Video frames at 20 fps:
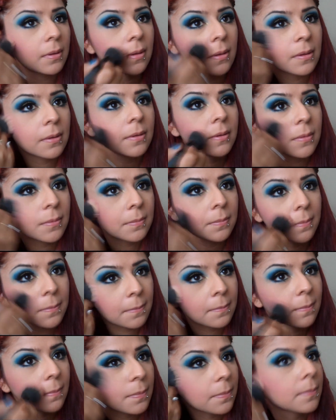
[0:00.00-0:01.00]

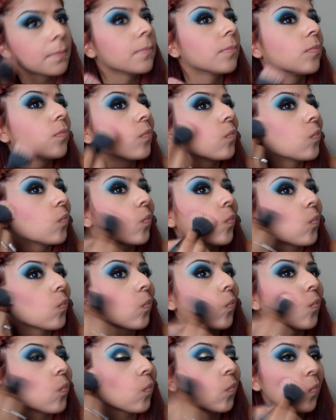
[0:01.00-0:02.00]

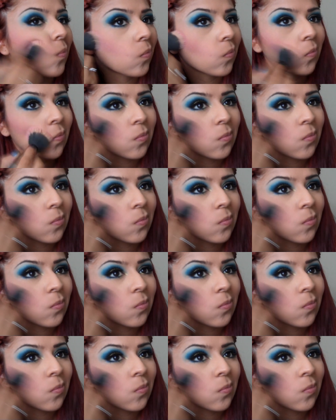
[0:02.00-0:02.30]
No one is speaking in this clip.